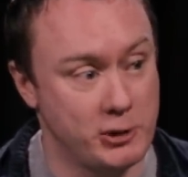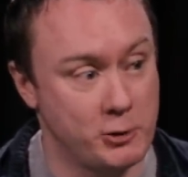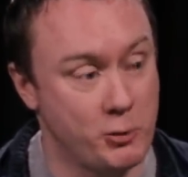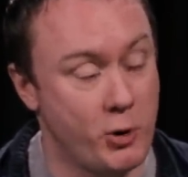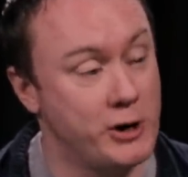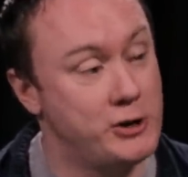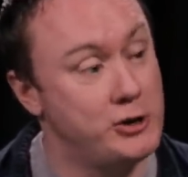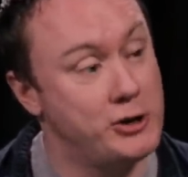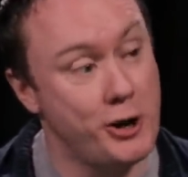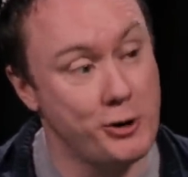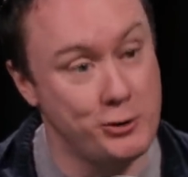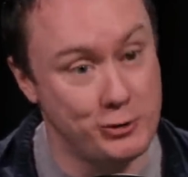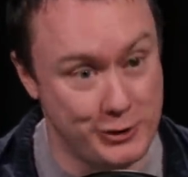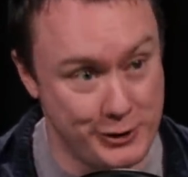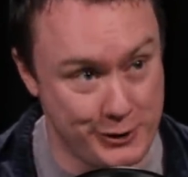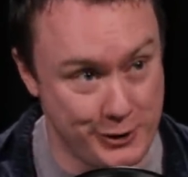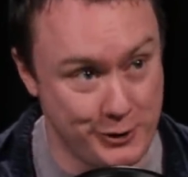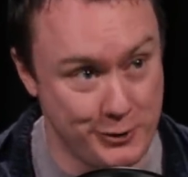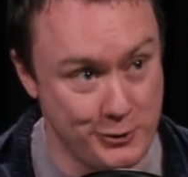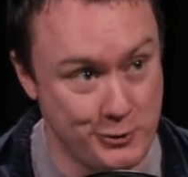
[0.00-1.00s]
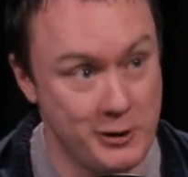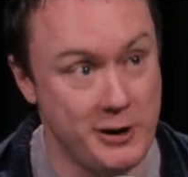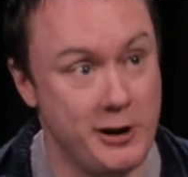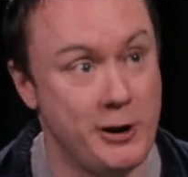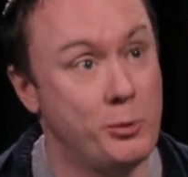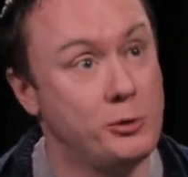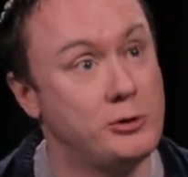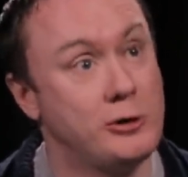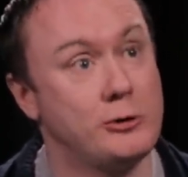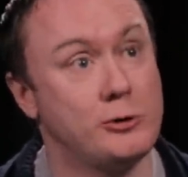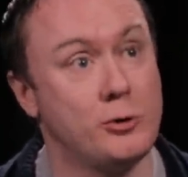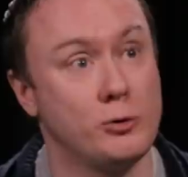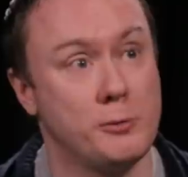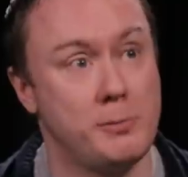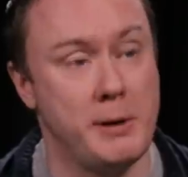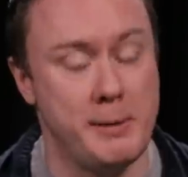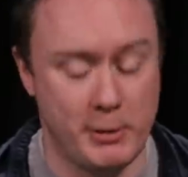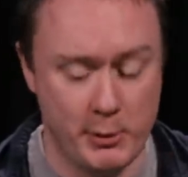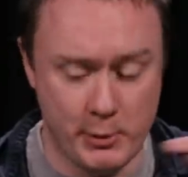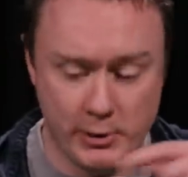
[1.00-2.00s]
So what I chose to do was just talk to
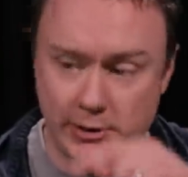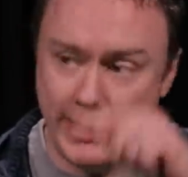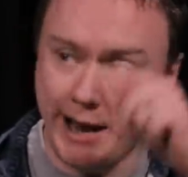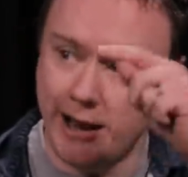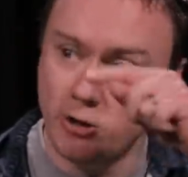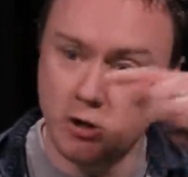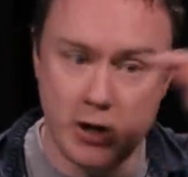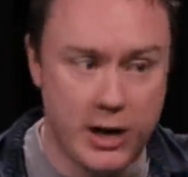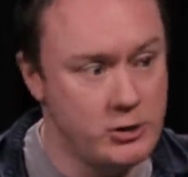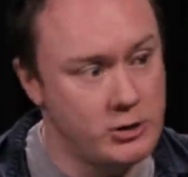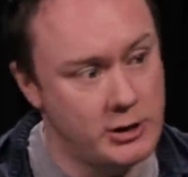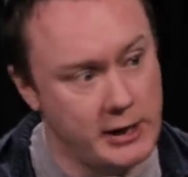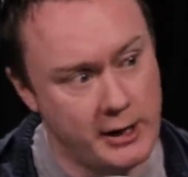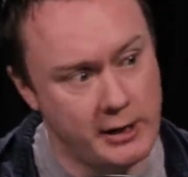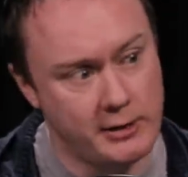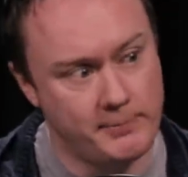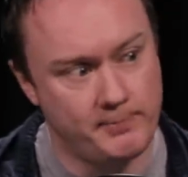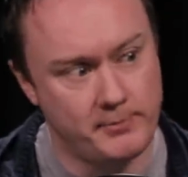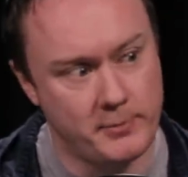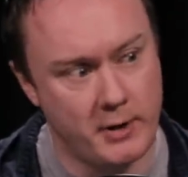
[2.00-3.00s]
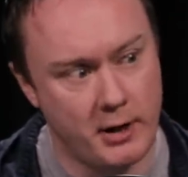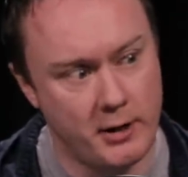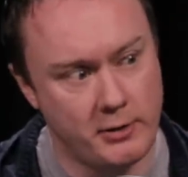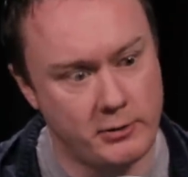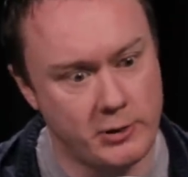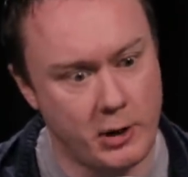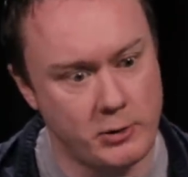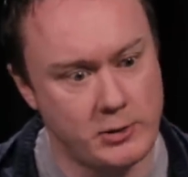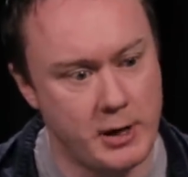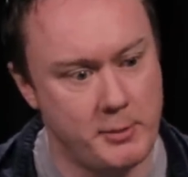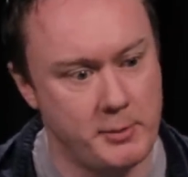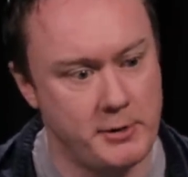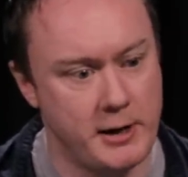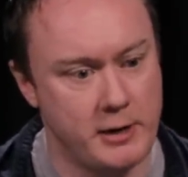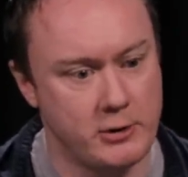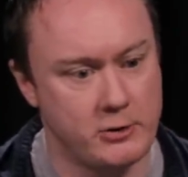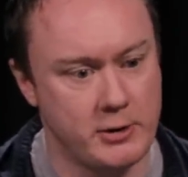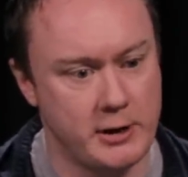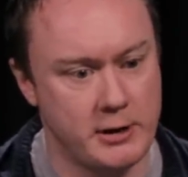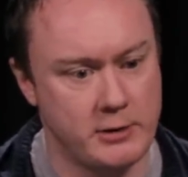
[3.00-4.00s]
people who are tangentially uh, associated with the
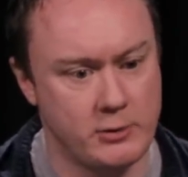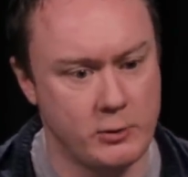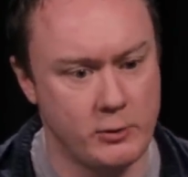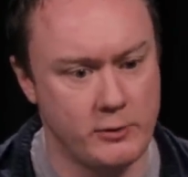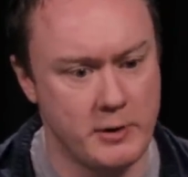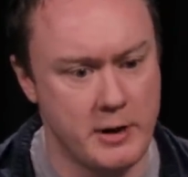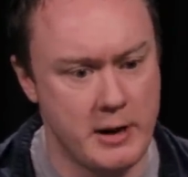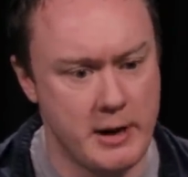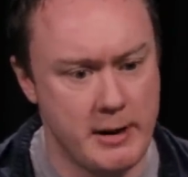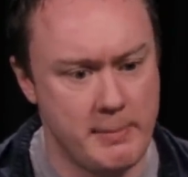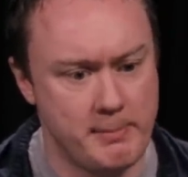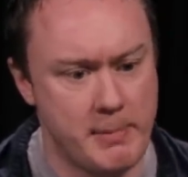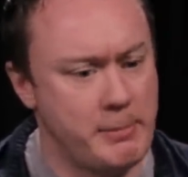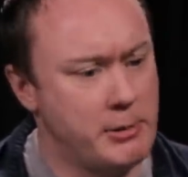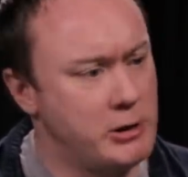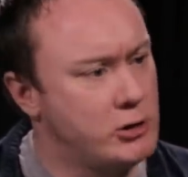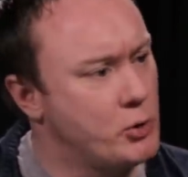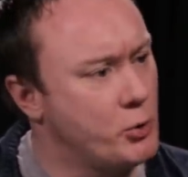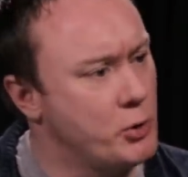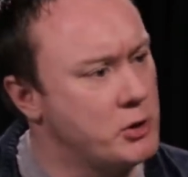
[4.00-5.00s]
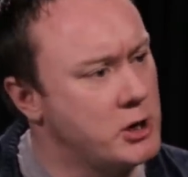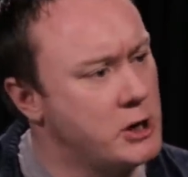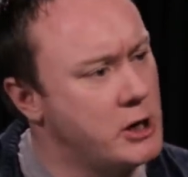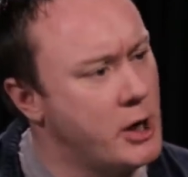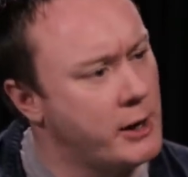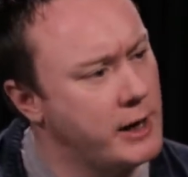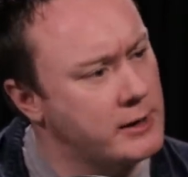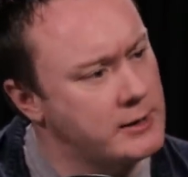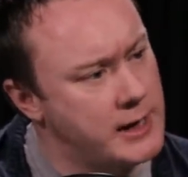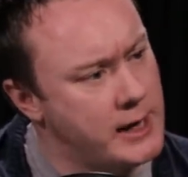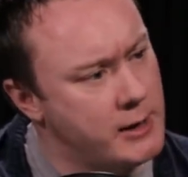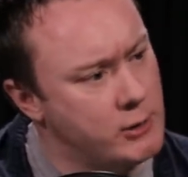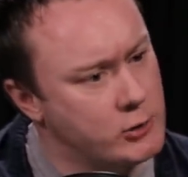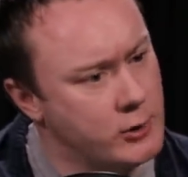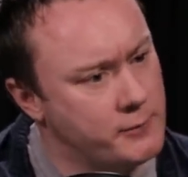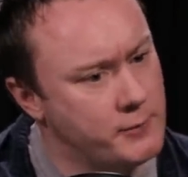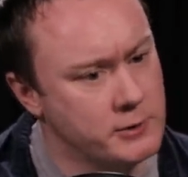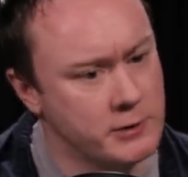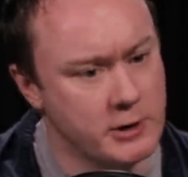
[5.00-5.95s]
industry and sort of maybe stories that you don't get to hear as often.